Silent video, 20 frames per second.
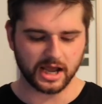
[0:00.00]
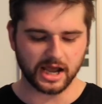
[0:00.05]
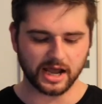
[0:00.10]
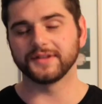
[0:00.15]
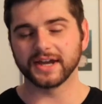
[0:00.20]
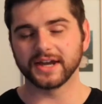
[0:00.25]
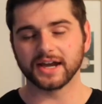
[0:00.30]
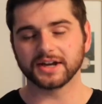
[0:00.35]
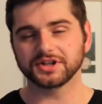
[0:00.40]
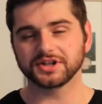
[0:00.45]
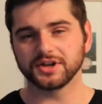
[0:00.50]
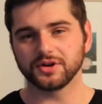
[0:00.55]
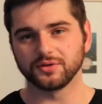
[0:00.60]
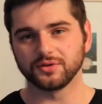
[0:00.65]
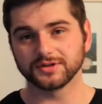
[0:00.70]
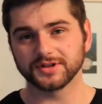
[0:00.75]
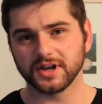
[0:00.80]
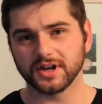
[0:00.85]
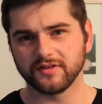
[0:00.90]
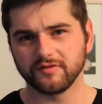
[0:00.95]
that they actually
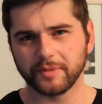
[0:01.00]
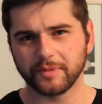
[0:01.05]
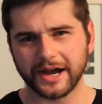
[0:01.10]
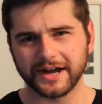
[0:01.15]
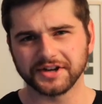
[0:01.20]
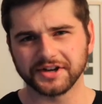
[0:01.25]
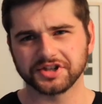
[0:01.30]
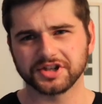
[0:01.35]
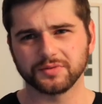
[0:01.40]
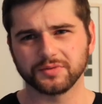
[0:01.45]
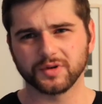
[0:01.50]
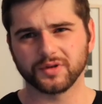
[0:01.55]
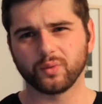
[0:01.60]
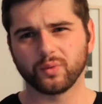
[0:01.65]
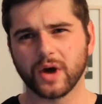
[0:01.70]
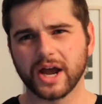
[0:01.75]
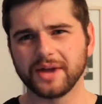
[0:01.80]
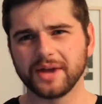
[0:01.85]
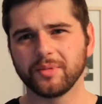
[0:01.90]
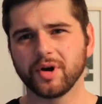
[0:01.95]
also have a partnership
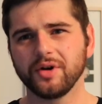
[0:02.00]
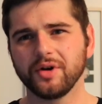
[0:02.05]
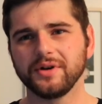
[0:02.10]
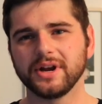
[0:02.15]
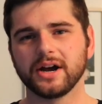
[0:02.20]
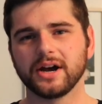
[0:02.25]
with Waymo.